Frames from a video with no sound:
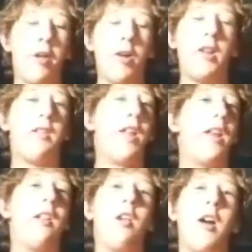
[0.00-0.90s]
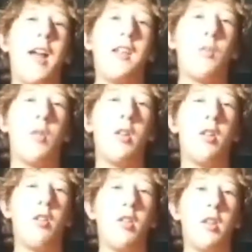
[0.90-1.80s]
and they did not ask me to do
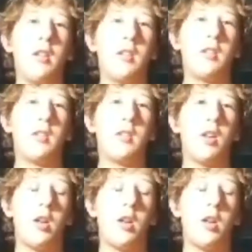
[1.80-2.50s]
this.